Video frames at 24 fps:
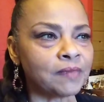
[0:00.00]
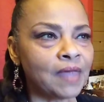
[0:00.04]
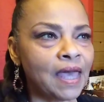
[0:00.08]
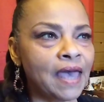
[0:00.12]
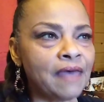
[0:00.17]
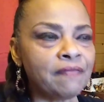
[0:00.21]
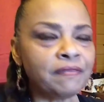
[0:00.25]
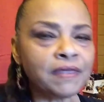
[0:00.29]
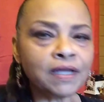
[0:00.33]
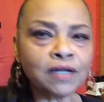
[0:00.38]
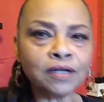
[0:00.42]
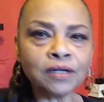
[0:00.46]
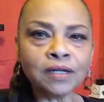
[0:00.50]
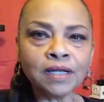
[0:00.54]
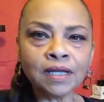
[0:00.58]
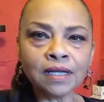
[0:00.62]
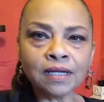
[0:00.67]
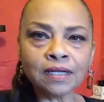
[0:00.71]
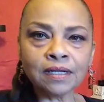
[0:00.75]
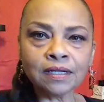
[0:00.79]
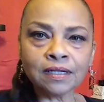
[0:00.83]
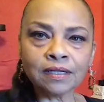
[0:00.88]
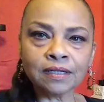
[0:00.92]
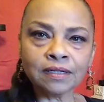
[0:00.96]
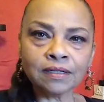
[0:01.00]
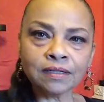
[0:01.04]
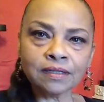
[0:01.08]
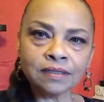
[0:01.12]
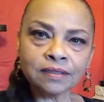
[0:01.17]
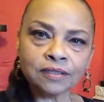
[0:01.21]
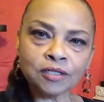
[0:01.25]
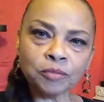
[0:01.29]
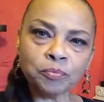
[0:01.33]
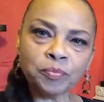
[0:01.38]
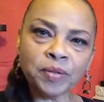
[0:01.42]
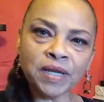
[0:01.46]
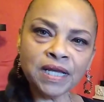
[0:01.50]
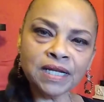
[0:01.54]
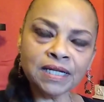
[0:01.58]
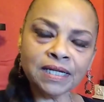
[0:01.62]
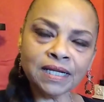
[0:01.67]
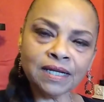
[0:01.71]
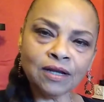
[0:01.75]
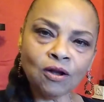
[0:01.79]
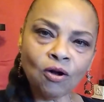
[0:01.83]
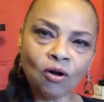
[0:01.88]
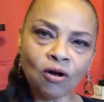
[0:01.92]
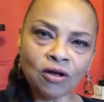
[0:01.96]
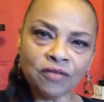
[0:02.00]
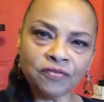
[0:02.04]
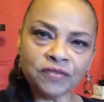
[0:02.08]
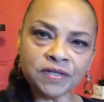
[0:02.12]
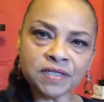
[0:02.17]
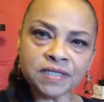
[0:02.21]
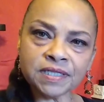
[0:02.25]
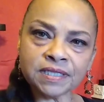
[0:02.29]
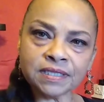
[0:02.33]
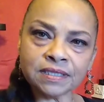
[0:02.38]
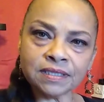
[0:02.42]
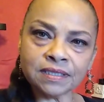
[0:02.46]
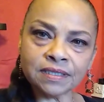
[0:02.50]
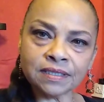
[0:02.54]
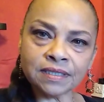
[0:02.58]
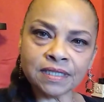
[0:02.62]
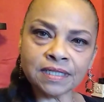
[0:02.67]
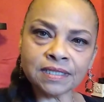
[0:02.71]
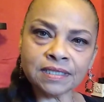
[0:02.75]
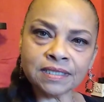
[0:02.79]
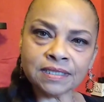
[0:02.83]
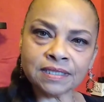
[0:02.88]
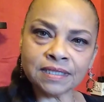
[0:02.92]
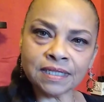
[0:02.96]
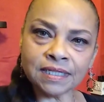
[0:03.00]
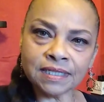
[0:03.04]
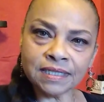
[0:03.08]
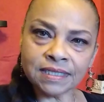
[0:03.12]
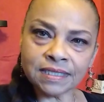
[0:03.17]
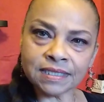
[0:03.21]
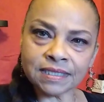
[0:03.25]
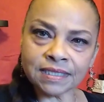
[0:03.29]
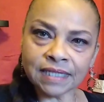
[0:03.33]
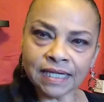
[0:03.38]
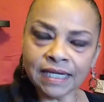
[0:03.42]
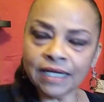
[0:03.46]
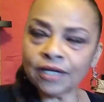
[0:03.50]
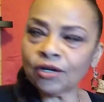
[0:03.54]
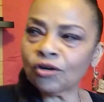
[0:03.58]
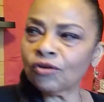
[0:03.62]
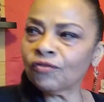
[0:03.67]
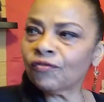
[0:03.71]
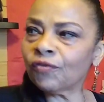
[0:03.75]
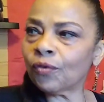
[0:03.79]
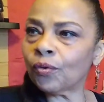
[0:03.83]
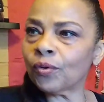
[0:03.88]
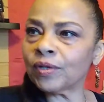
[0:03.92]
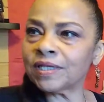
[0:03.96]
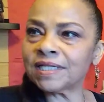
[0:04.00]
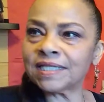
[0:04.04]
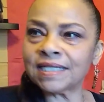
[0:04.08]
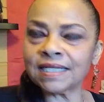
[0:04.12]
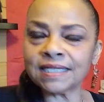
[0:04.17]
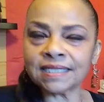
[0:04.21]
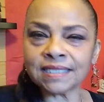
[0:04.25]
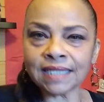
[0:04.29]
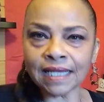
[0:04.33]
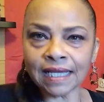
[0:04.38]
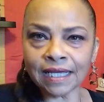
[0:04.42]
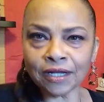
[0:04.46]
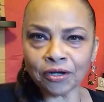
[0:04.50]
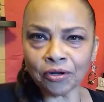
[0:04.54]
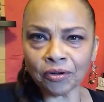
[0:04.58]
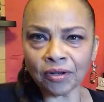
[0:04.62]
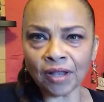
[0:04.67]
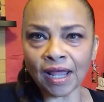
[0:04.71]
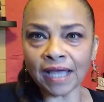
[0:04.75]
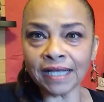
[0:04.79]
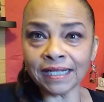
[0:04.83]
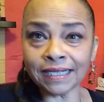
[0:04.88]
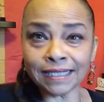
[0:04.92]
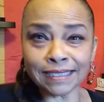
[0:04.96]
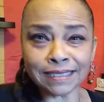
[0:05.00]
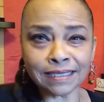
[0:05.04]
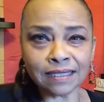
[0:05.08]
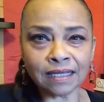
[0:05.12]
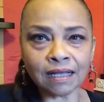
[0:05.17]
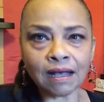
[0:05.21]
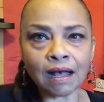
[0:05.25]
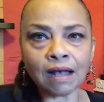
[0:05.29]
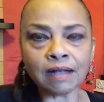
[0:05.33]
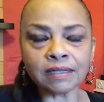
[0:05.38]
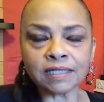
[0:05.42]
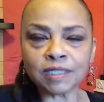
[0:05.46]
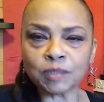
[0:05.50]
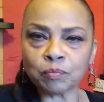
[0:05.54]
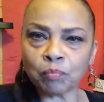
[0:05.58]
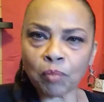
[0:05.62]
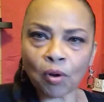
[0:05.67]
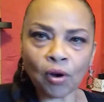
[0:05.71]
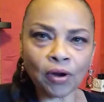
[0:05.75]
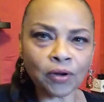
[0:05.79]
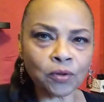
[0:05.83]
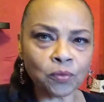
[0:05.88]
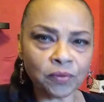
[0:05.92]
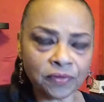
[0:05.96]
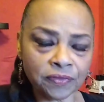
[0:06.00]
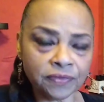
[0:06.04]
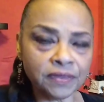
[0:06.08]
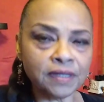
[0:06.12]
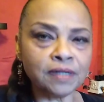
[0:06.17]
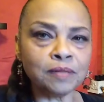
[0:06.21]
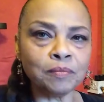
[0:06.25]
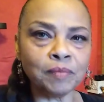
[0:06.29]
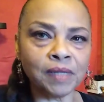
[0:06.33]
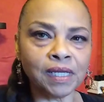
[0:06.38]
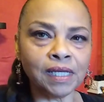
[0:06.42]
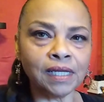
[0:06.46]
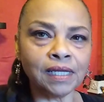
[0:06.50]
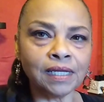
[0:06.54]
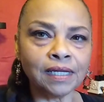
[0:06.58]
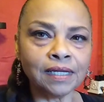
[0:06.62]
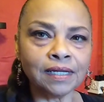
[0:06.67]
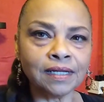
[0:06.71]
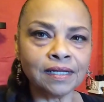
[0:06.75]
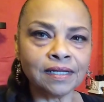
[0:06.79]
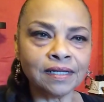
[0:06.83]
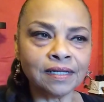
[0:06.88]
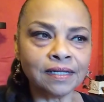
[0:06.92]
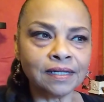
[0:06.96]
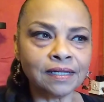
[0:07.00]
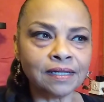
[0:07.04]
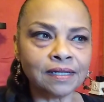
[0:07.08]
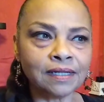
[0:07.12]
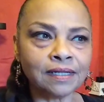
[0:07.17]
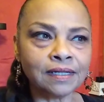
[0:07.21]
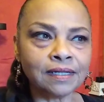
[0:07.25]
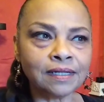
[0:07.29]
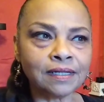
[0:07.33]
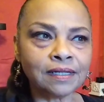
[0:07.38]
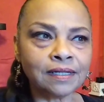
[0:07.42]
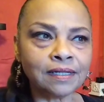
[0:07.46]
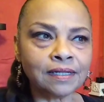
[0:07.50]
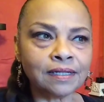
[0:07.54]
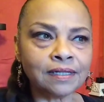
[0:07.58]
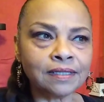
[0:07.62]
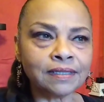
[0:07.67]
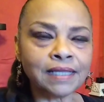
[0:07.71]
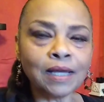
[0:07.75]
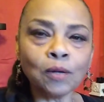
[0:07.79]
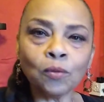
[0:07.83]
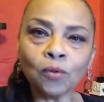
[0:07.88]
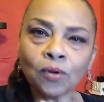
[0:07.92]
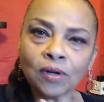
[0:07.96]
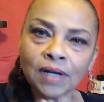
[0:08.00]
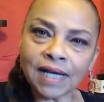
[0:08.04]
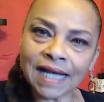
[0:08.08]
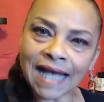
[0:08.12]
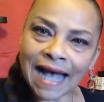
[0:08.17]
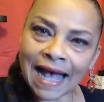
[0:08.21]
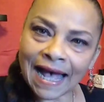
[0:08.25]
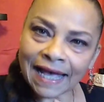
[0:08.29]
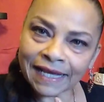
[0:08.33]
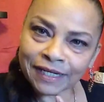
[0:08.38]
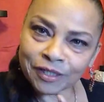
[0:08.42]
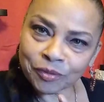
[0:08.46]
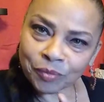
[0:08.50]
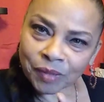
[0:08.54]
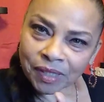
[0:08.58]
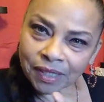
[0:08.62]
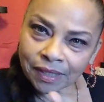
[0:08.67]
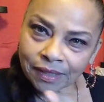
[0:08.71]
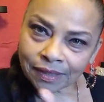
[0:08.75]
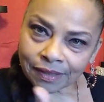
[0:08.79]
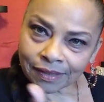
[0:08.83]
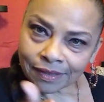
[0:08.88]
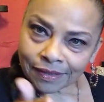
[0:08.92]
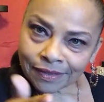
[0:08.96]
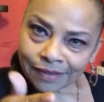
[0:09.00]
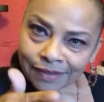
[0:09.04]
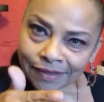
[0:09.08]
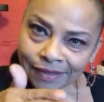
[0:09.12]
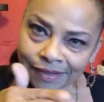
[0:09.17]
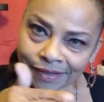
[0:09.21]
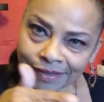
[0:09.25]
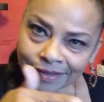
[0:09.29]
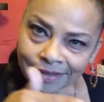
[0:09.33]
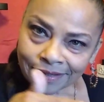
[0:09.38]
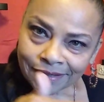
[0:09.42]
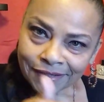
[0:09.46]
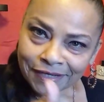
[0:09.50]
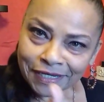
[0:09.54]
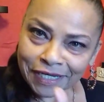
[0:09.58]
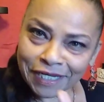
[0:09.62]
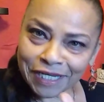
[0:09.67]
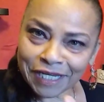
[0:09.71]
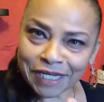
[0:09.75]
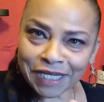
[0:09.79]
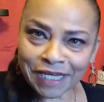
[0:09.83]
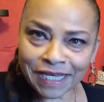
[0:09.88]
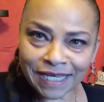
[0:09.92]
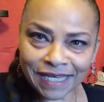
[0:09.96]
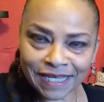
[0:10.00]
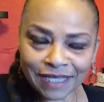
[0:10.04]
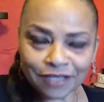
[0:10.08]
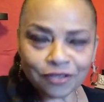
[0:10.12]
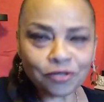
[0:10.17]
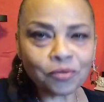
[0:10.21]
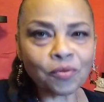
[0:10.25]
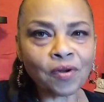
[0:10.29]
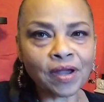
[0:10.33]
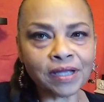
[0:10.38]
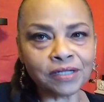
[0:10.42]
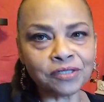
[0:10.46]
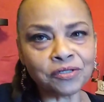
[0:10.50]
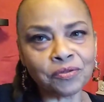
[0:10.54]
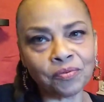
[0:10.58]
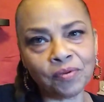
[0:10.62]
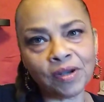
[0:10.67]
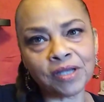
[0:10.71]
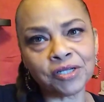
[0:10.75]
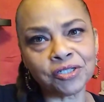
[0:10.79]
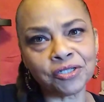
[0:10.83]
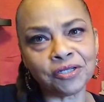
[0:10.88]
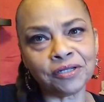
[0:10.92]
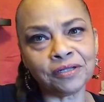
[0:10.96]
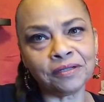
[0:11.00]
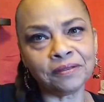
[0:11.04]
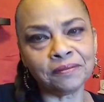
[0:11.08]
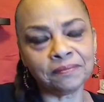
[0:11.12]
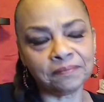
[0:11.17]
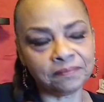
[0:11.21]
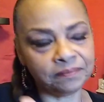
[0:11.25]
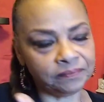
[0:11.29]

And then depending on this inner voice, this inner light, this God spark within me that will guide me in the right direction.